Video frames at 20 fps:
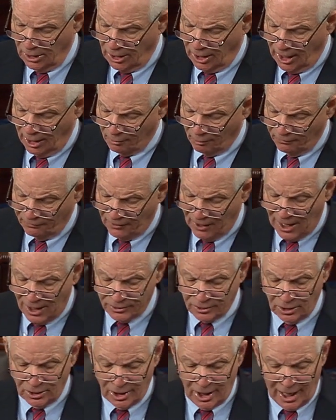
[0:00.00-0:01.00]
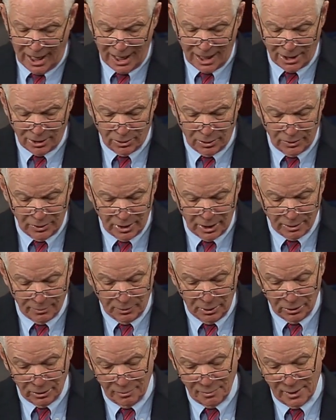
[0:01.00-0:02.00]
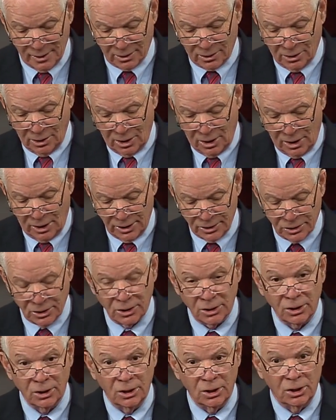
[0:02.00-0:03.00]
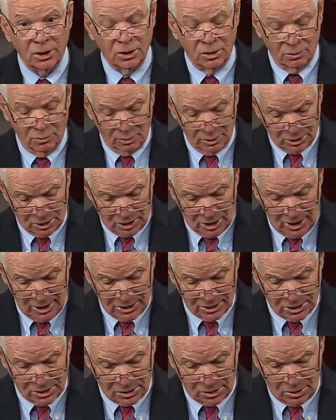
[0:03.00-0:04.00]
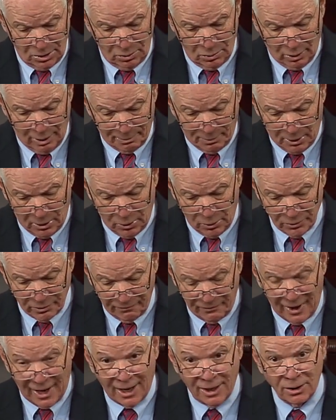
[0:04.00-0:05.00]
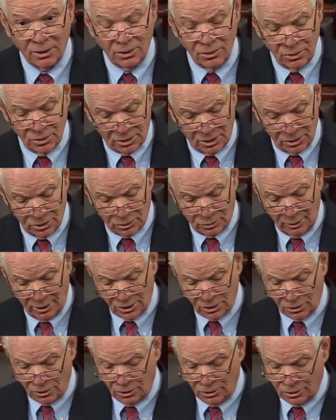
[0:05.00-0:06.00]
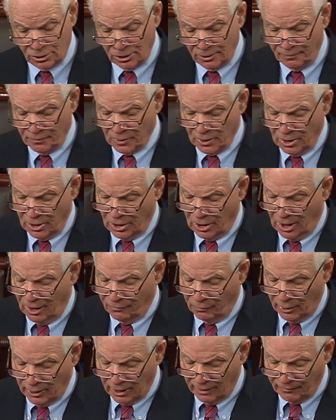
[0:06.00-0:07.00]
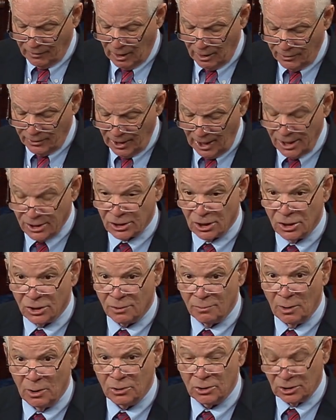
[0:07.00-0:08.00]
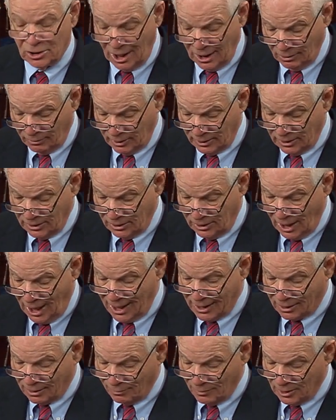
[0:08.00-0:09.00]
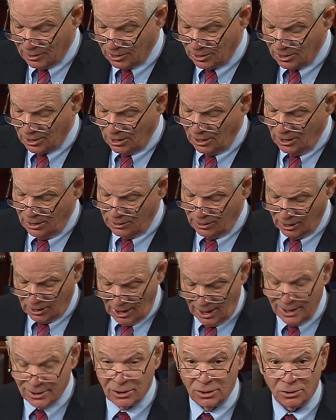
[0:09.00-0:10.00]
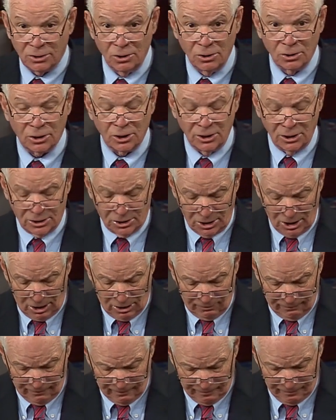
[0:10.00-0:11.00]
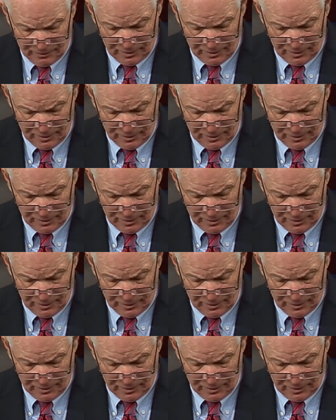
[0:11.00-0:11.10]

I will file today on the Emolument Clause, which seeks to uphold the values and strictures of one of our nation's most sacred documents, the Constitution itself.